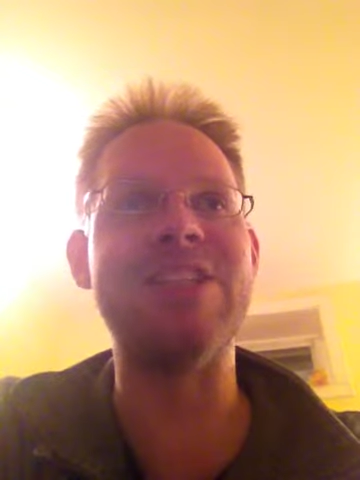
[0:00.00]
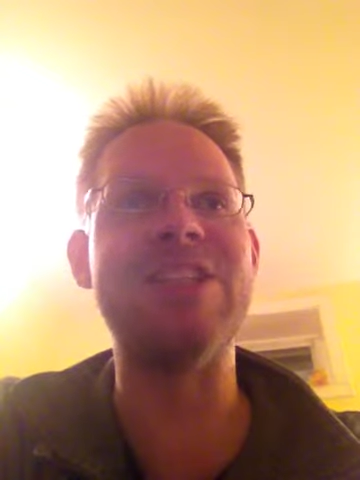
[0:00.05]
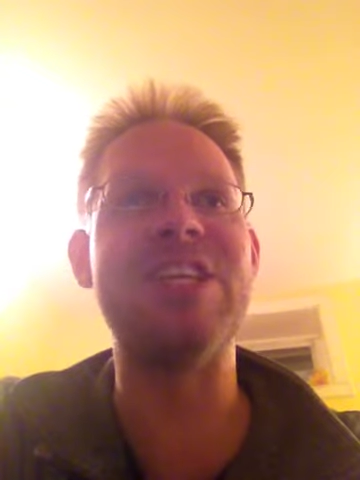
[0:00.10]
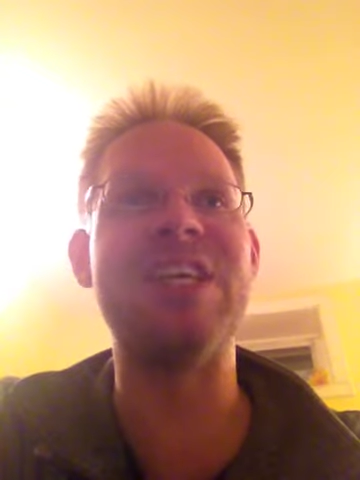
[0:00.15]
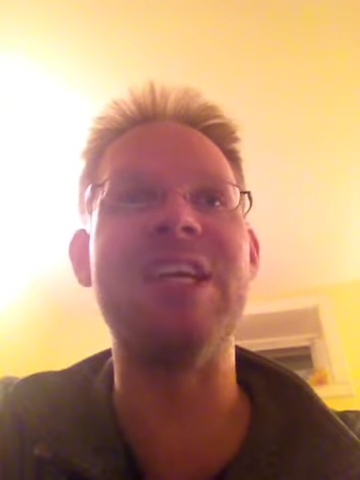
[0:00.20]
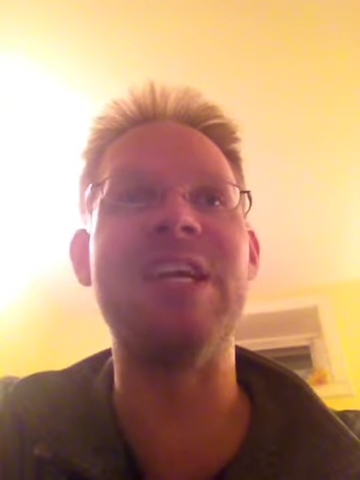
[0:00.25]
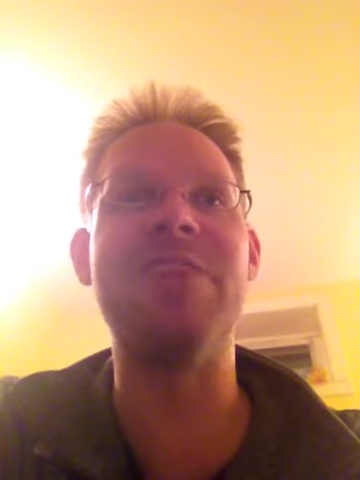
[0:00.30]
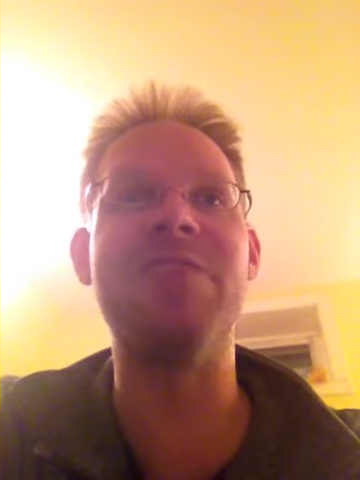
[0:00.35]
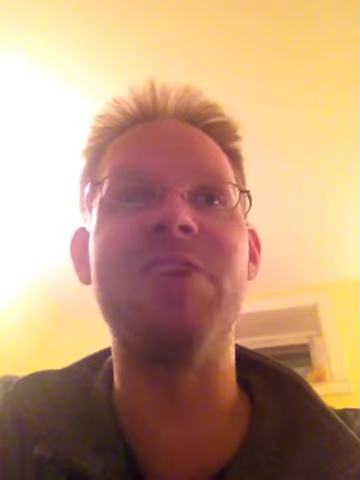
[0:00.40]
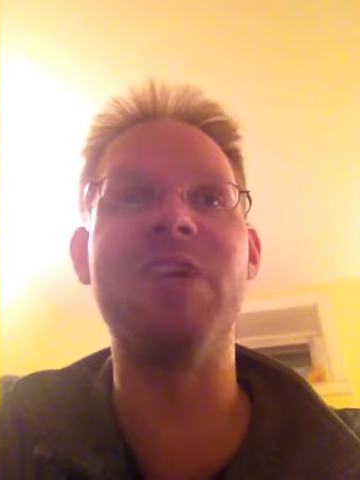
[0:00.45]

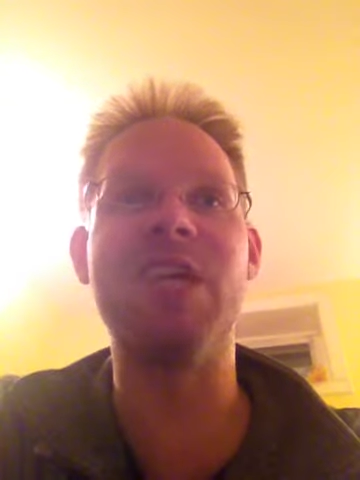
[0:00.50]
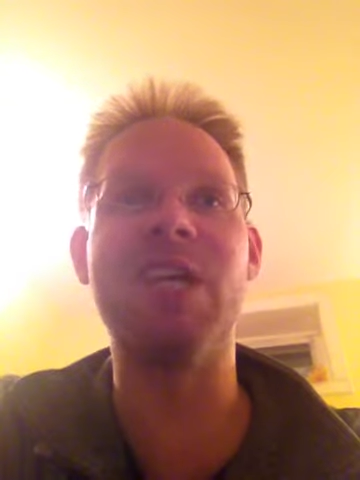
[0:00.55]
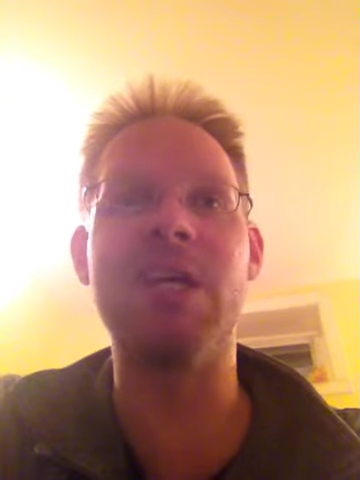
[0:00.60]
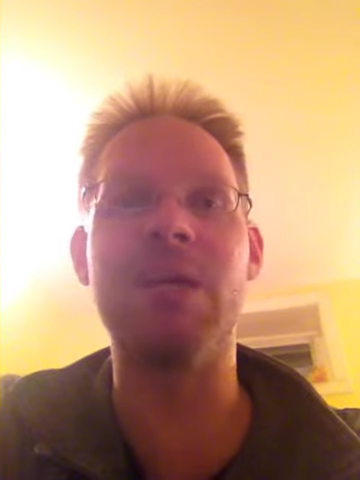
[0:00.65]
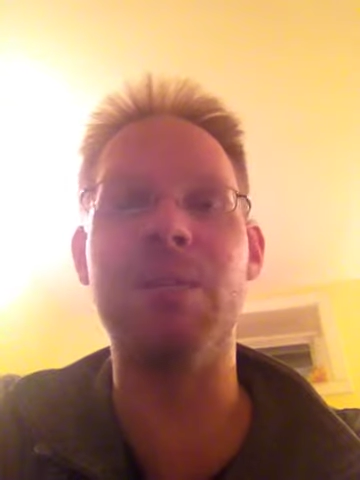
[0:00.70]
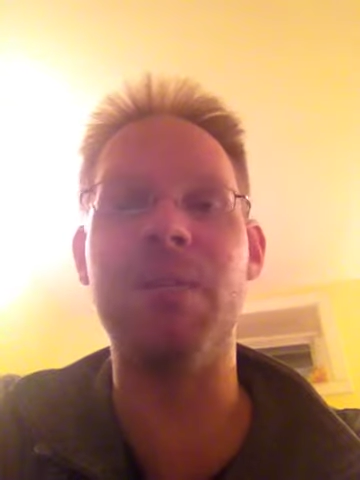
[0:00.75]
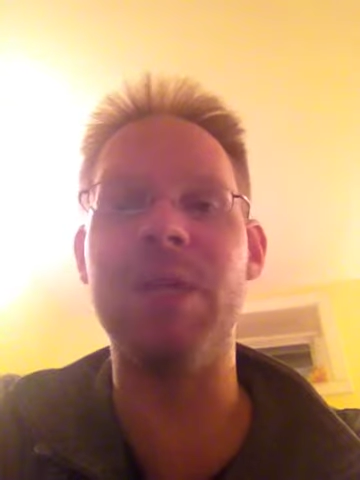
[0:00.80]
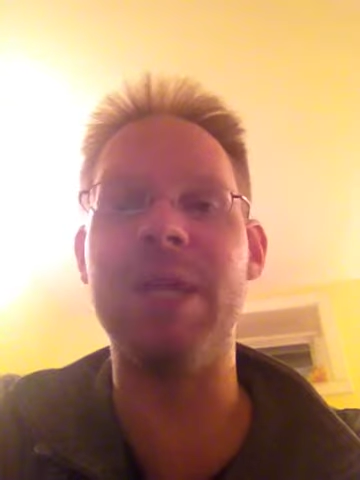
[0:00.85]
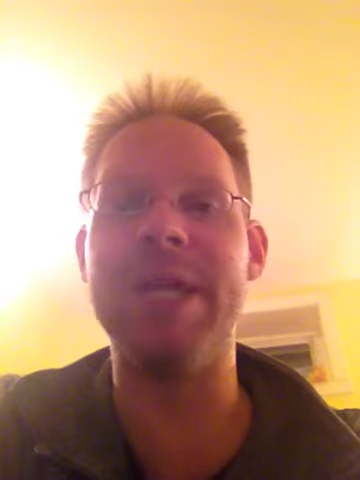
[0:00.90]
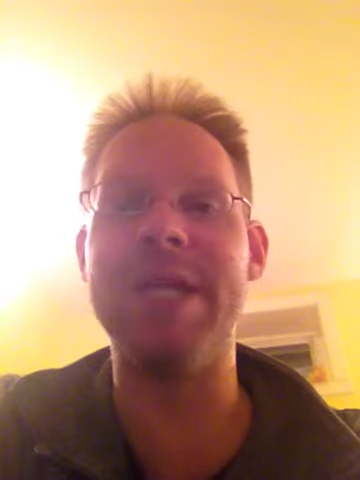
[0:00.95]
significant
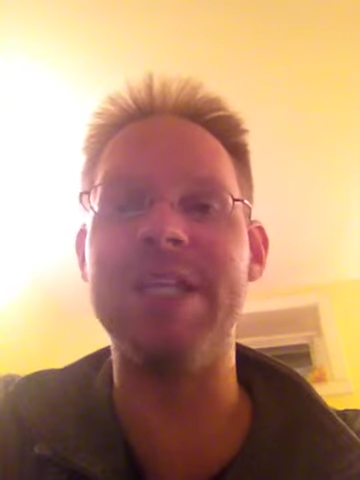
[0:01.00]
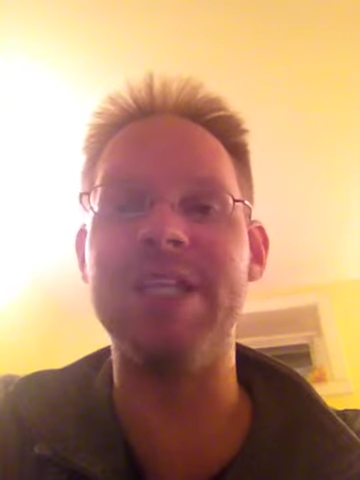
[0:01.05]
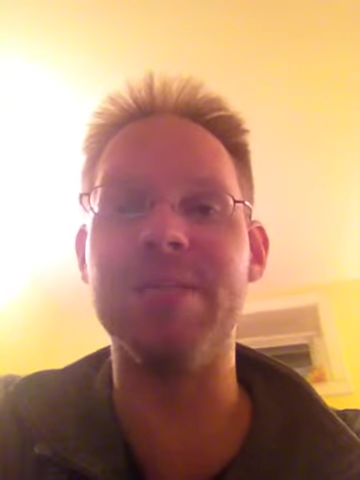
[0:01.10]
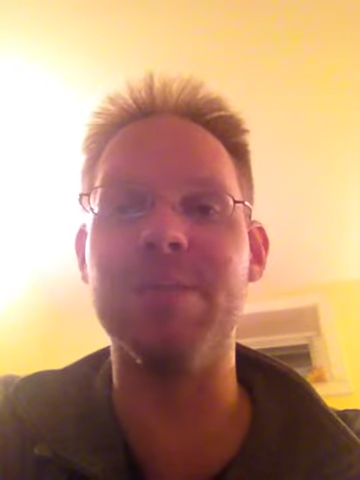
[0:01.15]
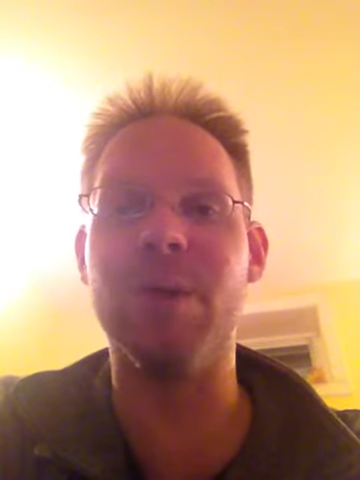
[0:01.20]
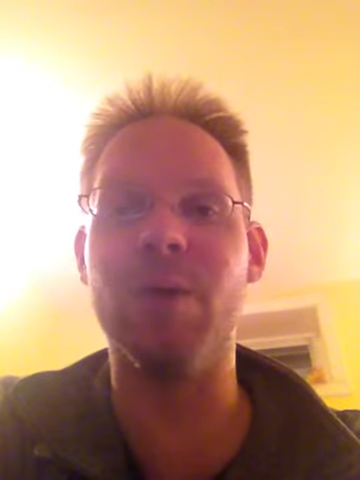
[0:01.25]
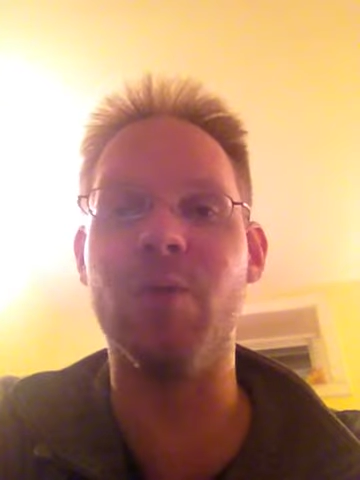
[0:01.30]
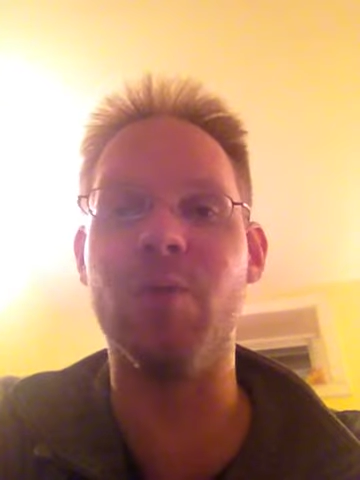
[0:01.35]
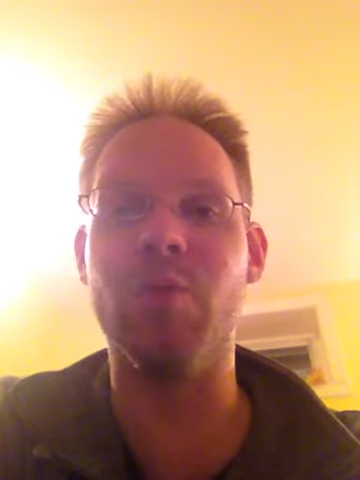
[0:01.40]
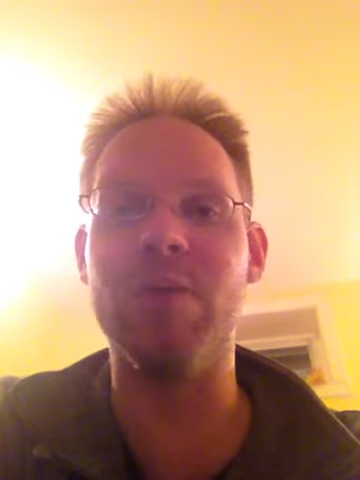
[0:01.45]
complaints
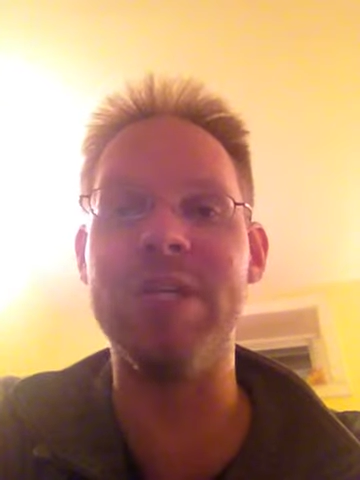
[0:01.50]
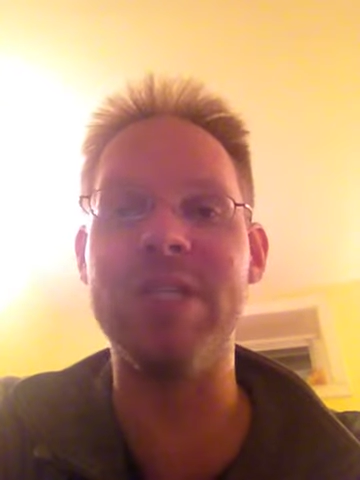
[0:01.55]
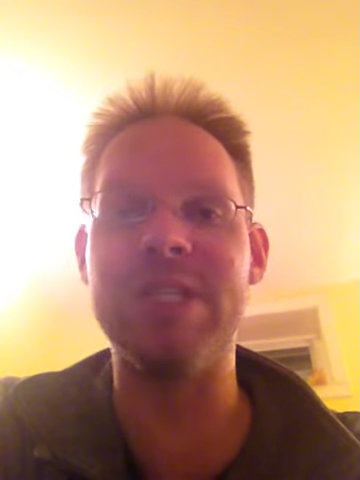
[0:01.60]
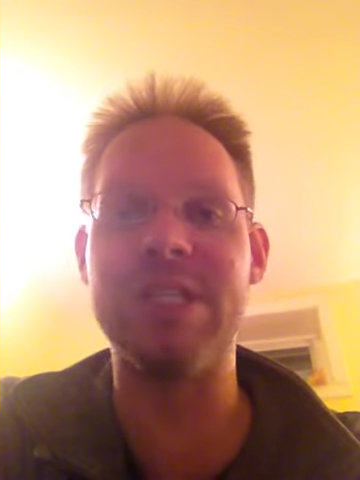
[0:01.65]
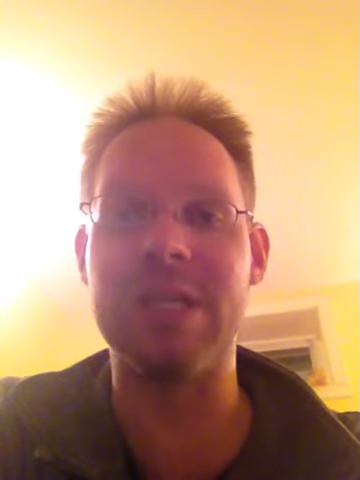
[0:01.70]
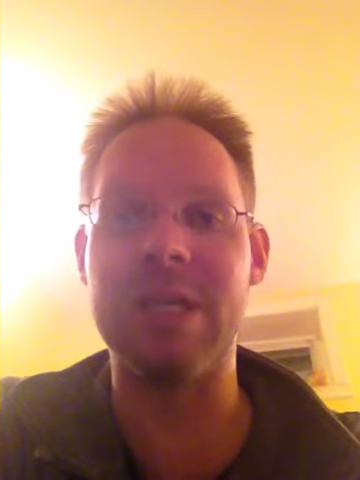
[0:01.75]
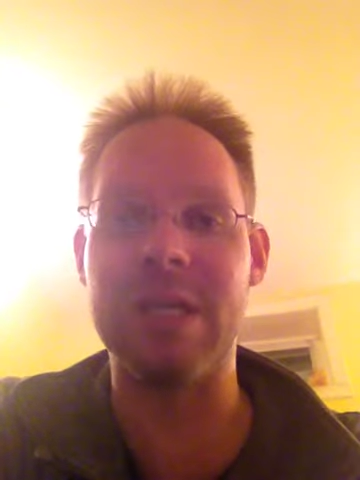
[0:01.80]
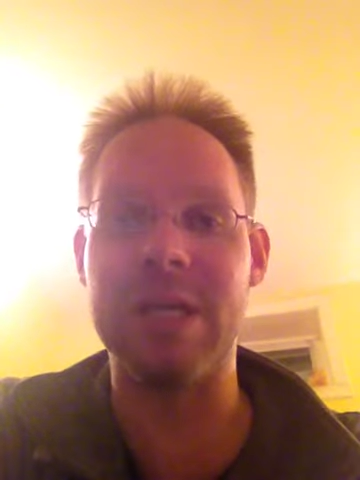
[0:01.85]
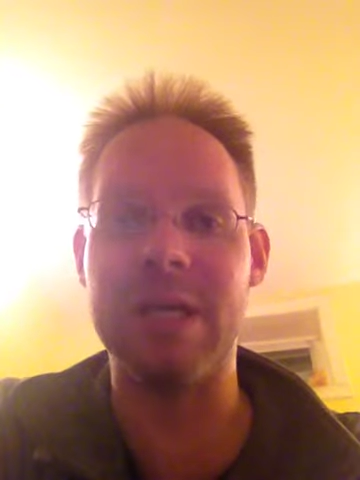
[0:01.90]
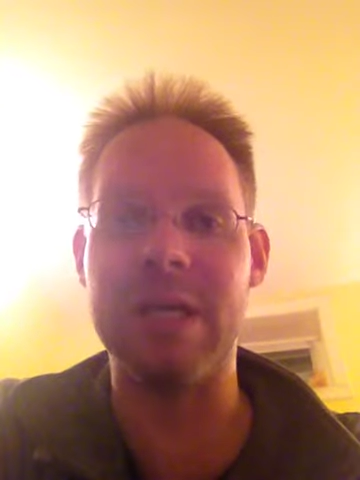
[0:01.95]
about
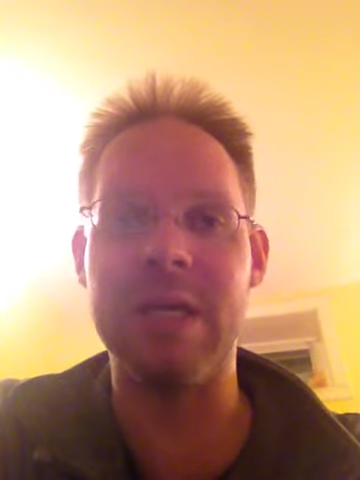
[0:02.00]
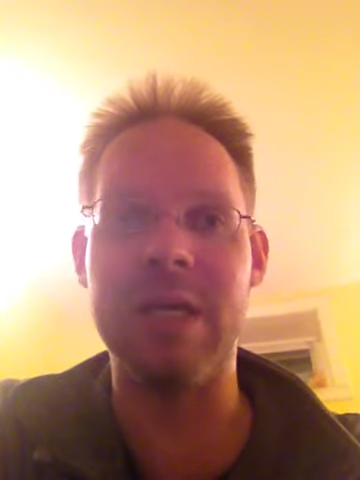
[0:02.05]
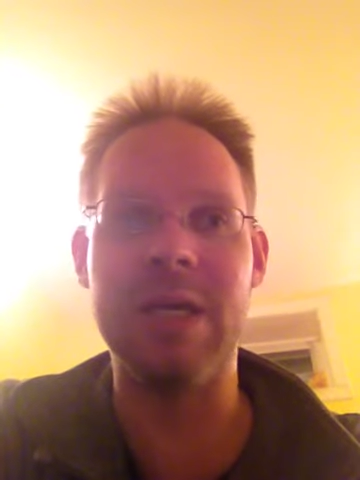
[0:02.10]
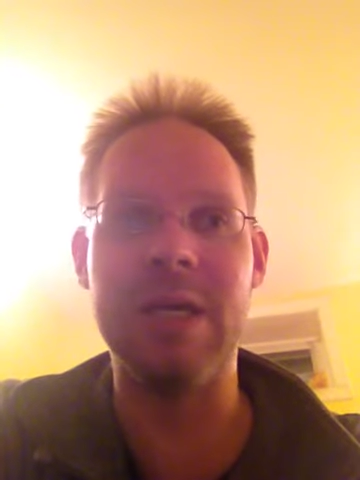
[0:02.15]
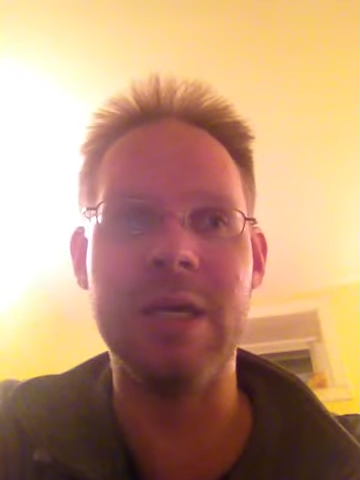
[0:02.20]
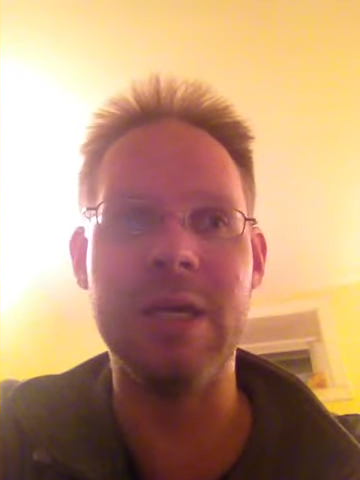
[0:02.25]
recently,